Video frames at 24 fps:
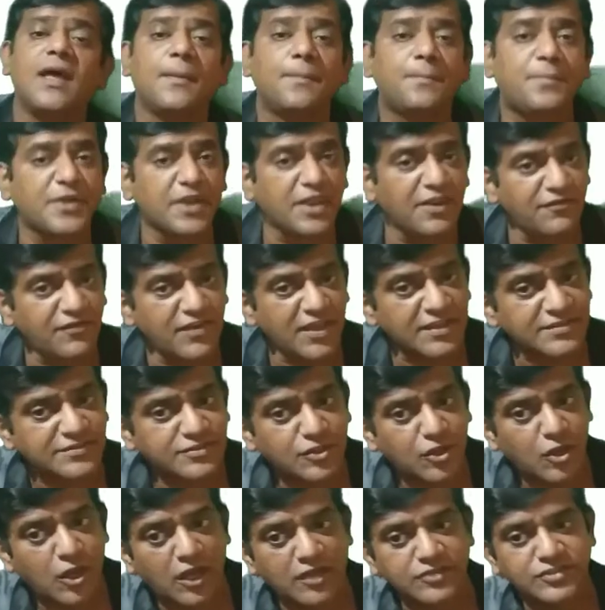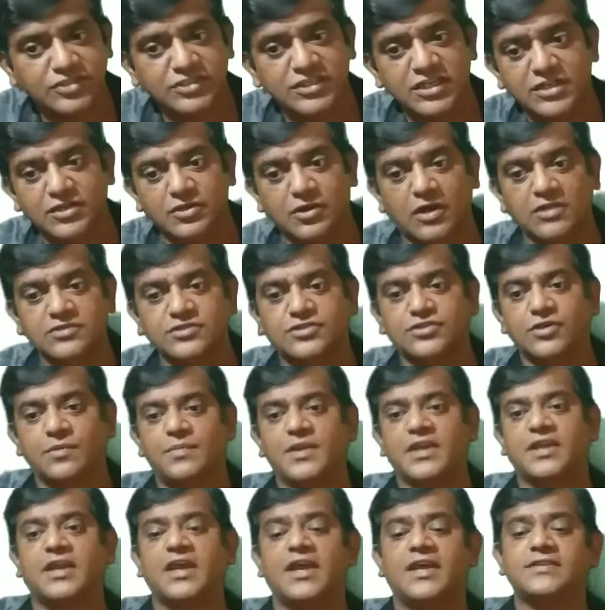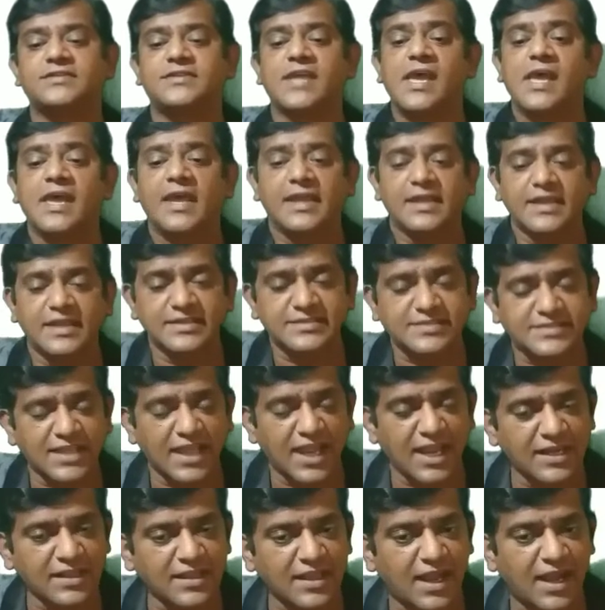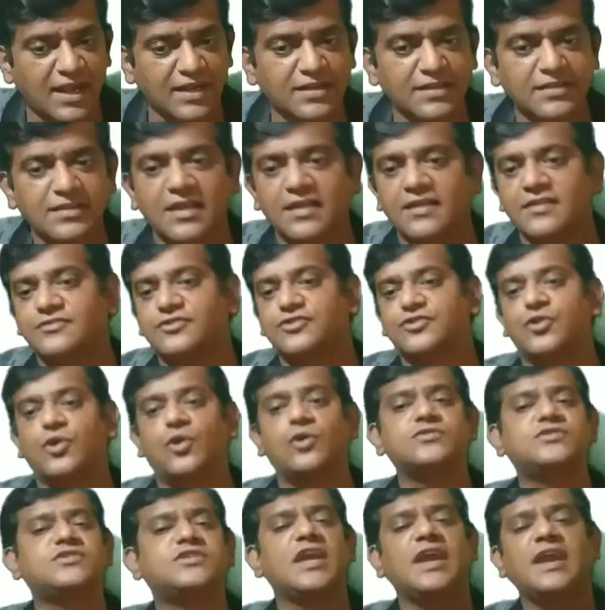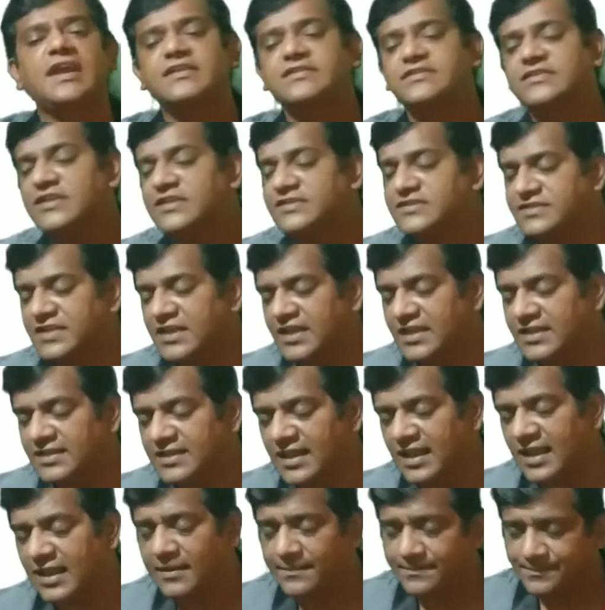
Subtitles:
previous cost sheet also, because he said that there is no changes in the